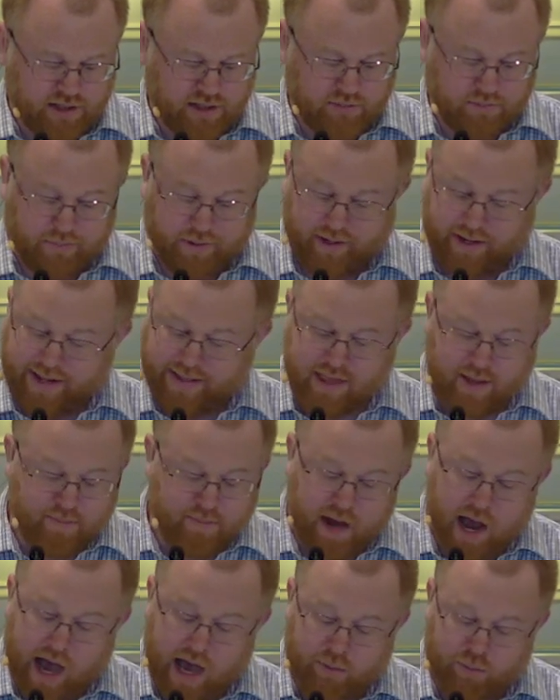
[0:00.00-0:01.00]
But let them
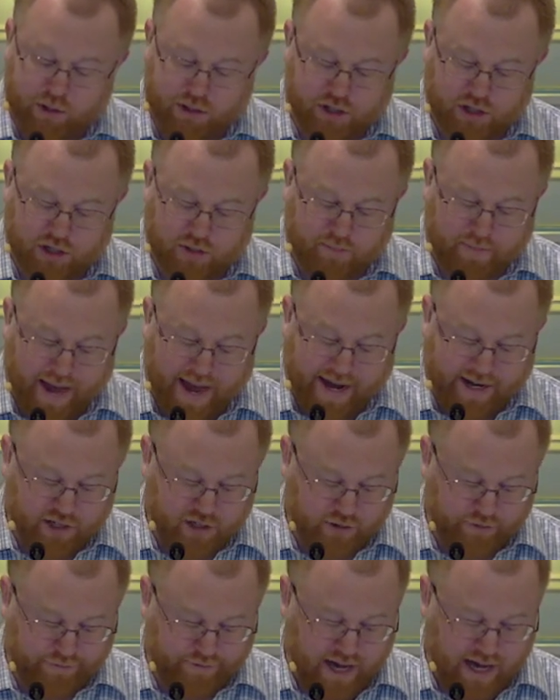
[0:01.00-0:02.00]
not return back to
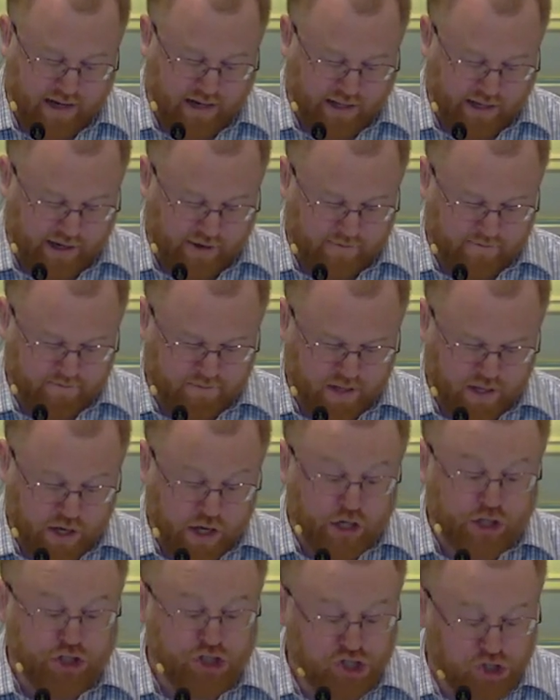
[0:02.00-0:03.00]
folly.
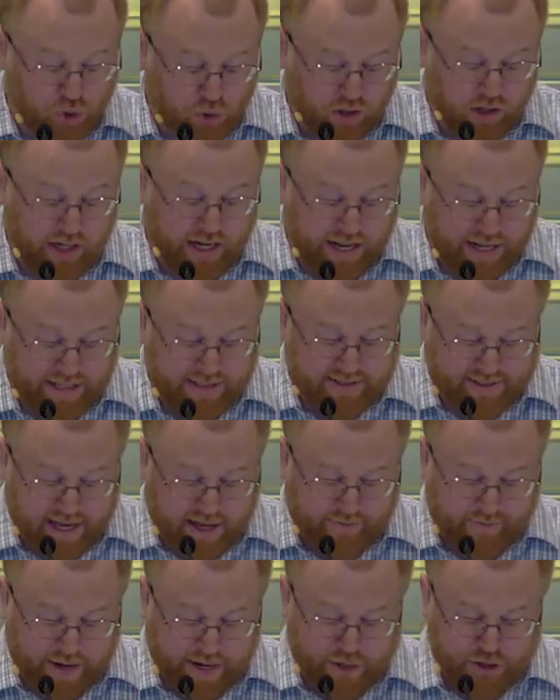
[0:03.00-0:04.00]
Surely his
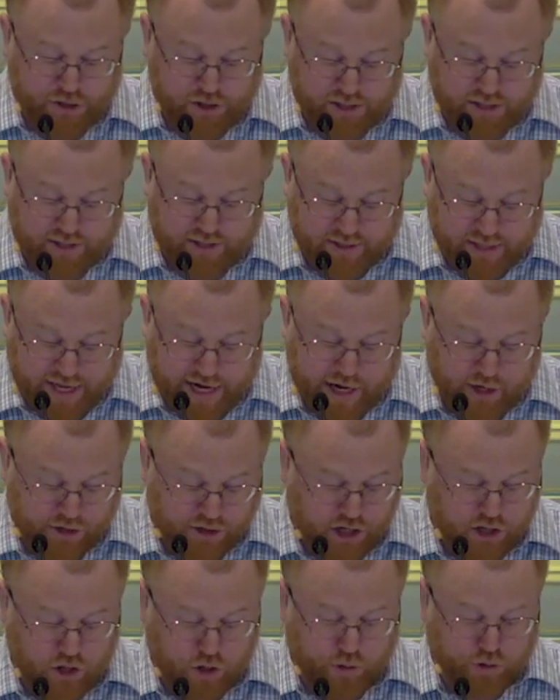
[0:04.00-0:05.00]
salvation is near
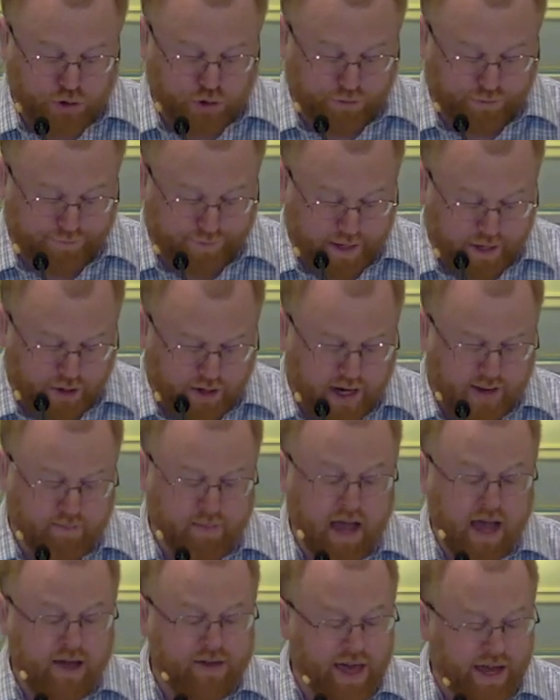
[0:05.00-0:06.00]
to those who fear him,
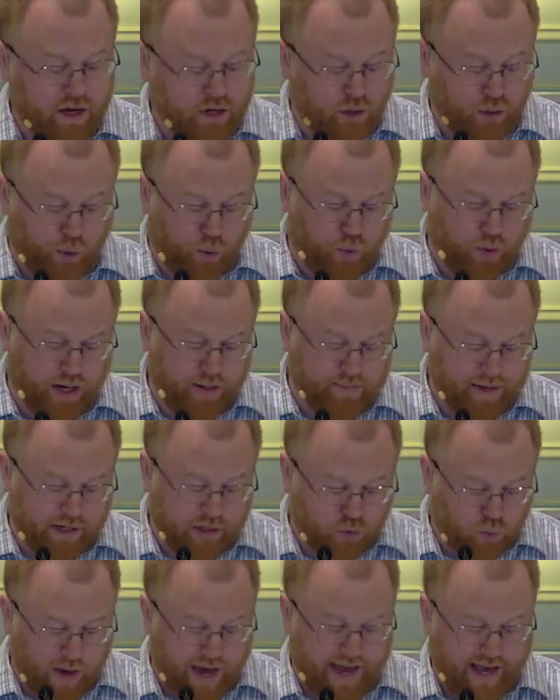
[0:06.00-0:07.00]
that glory may
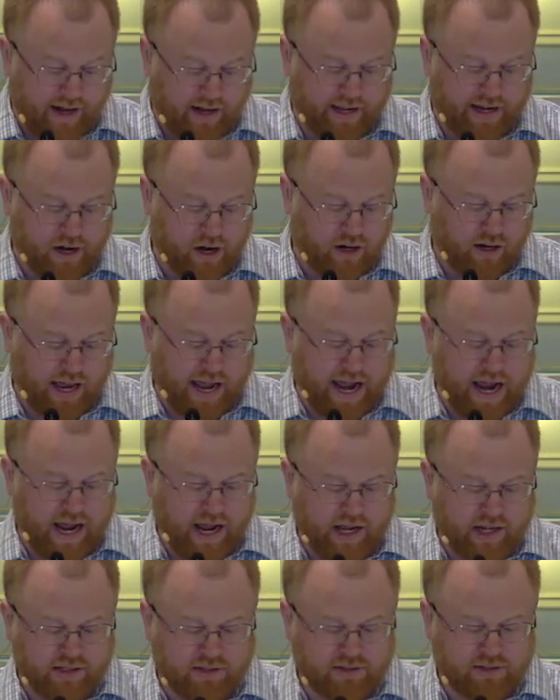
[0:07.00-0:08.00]
dwell in our
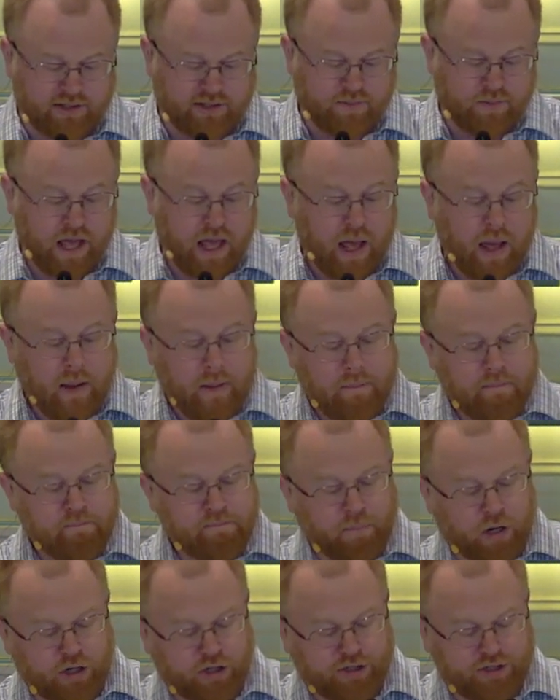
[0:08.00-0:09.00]
land.
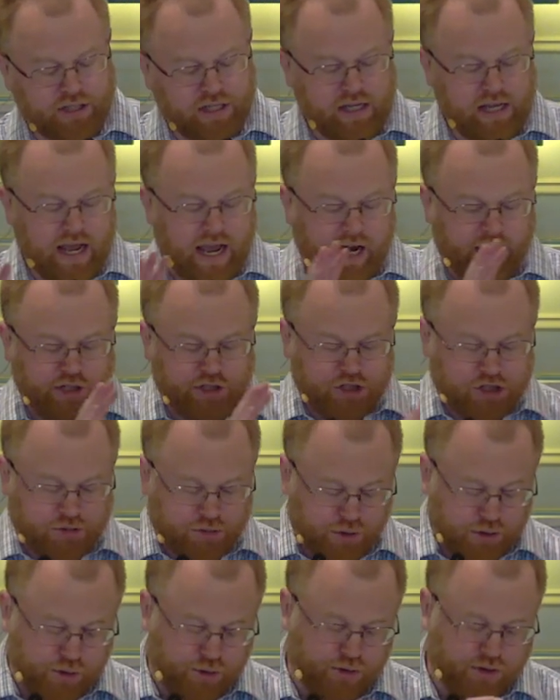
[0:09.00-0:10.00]
Mercy and
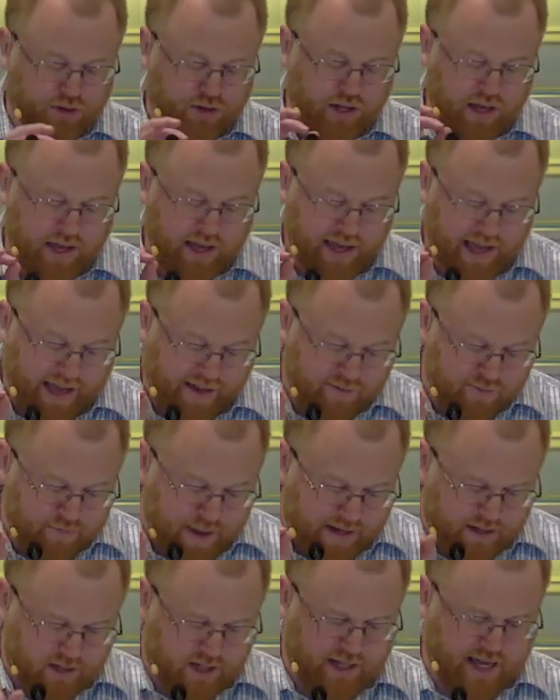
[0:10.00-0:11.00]
truth have
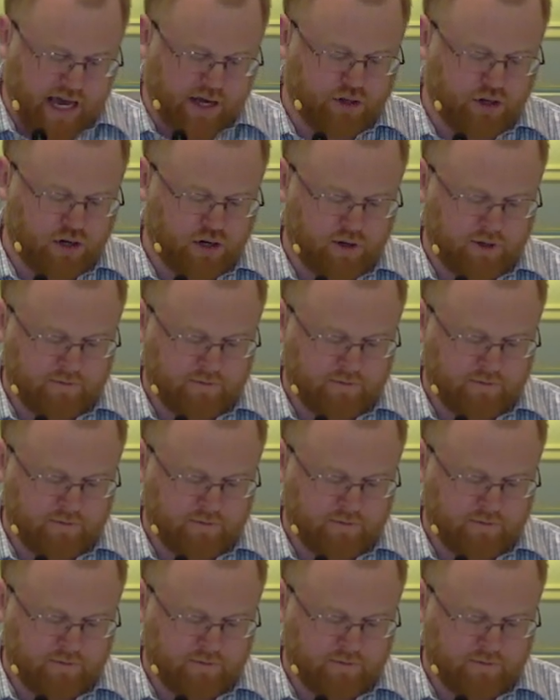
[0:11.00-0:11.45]
met together.